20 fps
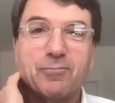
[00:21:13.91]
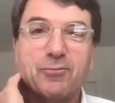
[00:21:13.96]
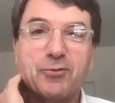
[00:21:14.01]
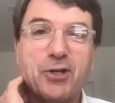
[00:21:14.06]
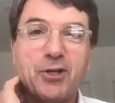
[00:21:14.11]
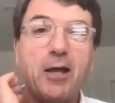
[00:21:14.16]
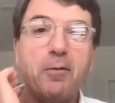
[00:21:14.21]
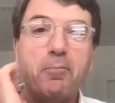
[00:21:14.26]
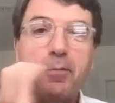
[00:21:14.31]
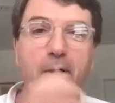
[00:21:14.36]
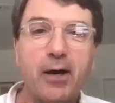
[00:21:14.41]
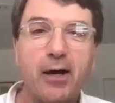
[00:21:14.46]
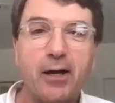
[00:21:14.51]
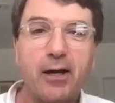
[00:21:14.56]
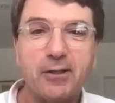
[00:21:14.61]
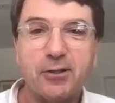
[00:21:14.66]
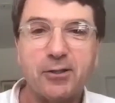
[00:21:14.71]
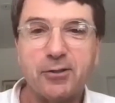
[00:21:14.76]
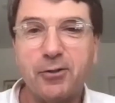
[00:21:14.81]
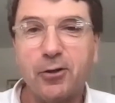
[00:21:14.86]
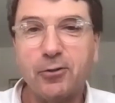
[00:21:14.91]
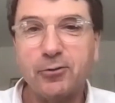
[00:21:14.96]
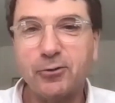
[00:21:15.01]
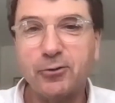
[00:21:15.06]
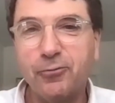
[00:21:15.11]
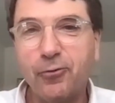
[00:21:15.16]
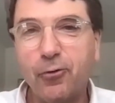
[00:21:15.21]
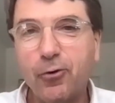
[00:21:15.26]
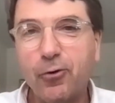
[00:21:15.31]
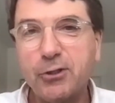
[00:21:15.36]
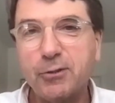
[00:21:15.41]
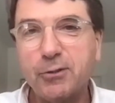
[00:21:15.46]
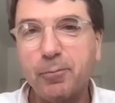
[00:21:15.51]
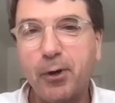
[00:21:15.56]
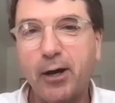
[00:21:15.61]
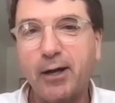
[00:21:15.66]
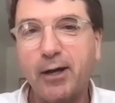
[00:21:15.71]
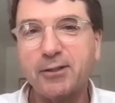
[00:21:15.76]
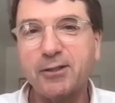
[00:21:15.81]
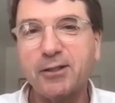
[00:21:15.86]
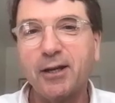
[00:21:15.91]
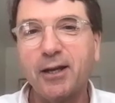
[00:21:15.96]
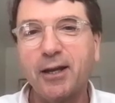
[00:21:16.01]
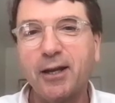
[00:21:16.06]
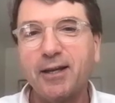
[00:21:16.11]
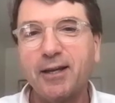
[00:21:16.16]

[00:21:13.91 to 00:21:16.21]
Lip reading: chat bots, those voice bots.